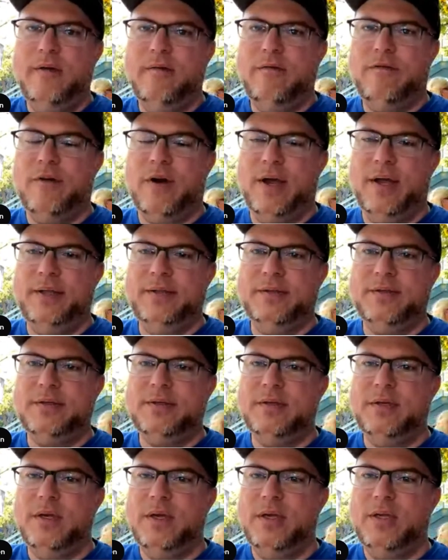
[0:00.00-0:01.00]

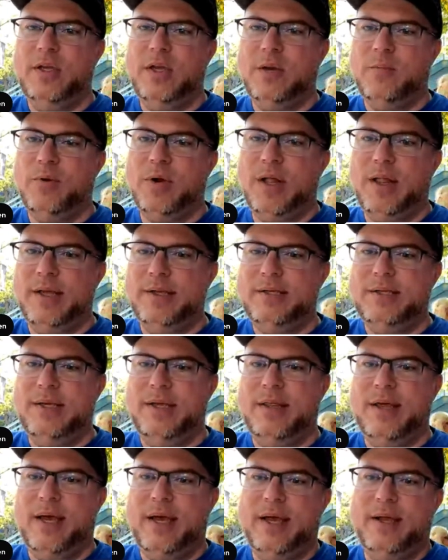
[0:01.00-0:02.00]
friends, you can probably see
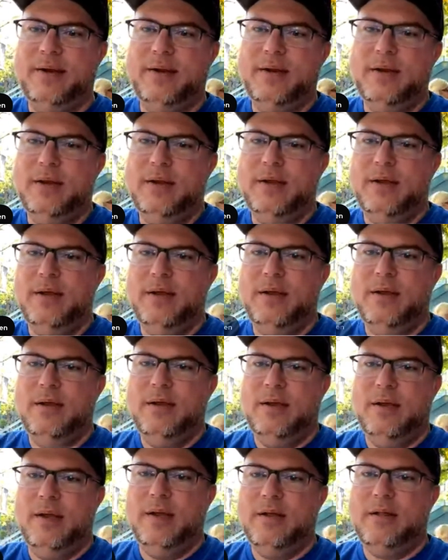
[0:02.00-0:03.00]
that.
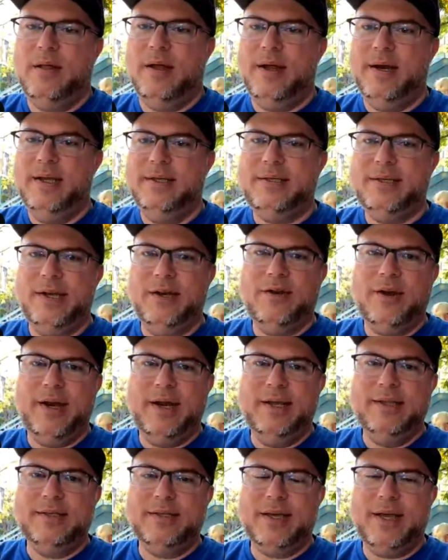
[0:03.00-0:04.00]
Claudia said,
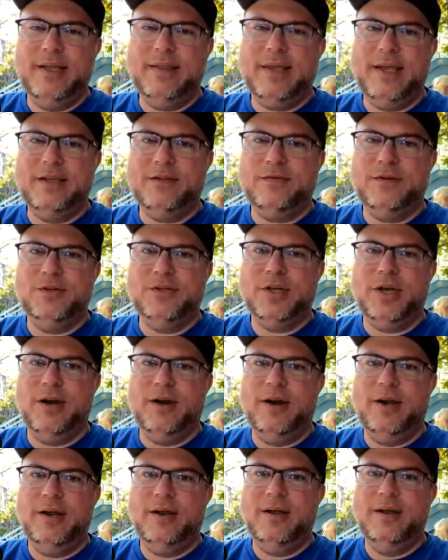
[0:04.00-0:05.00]
"Great insight. Thanks for
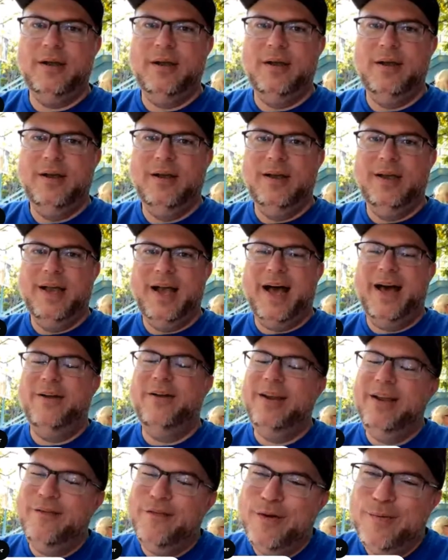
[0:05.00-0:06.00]
sharing." I
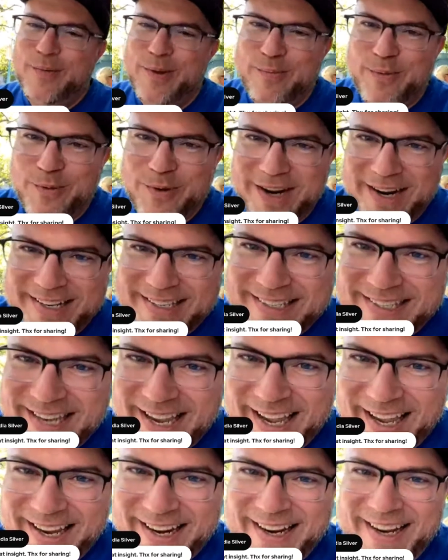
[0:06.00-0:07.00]
don't even remember what I
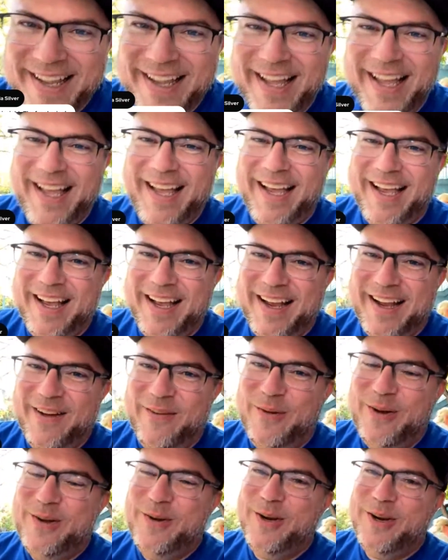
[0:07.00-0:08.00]
said.
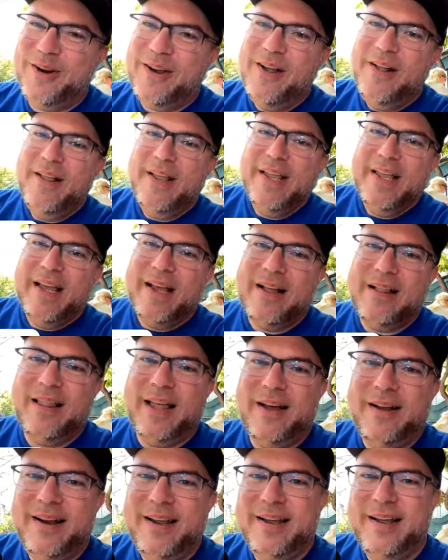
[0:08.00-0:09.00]
Claudia?
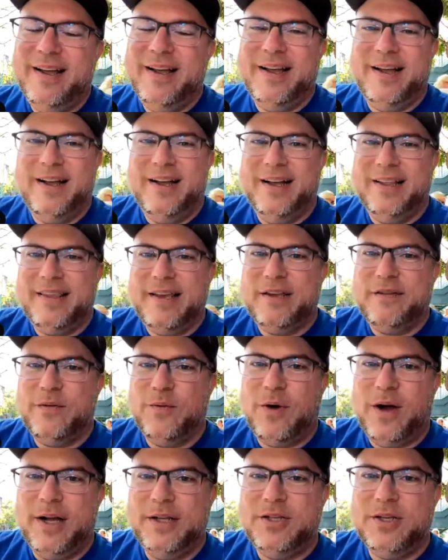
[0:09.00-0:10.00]
Thanks for
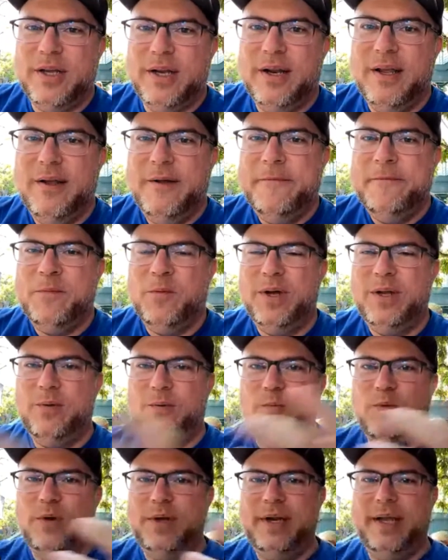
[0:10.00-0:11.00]
watching.
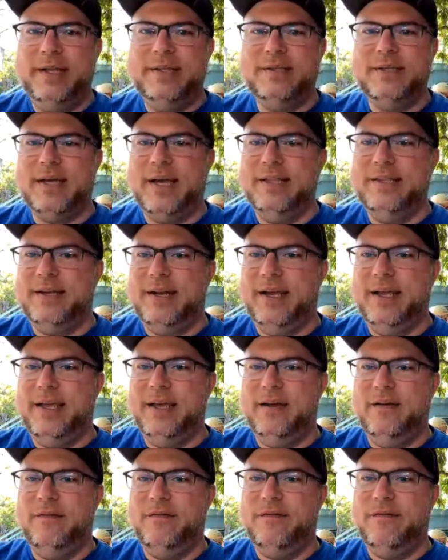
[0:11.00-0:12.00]
What insight did I
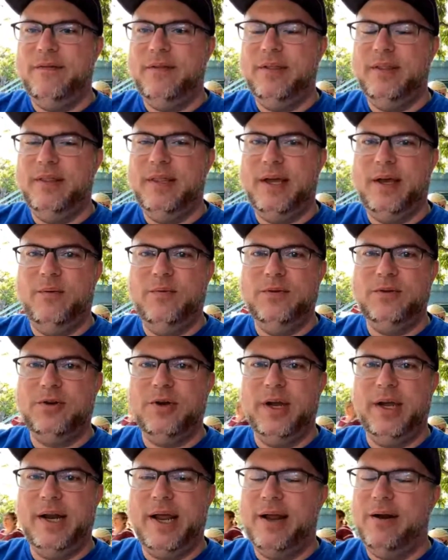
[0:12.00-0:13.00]
give? That was
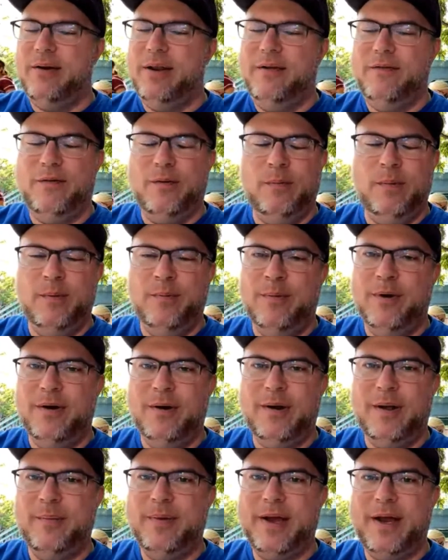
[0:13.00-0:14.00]
great. I don't even remember.
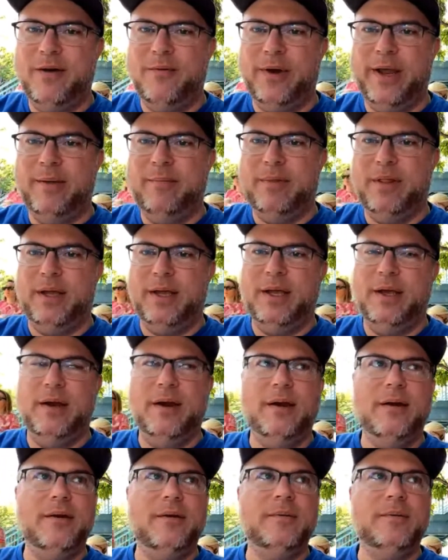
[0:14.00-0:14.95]
I'm kind of rambling here.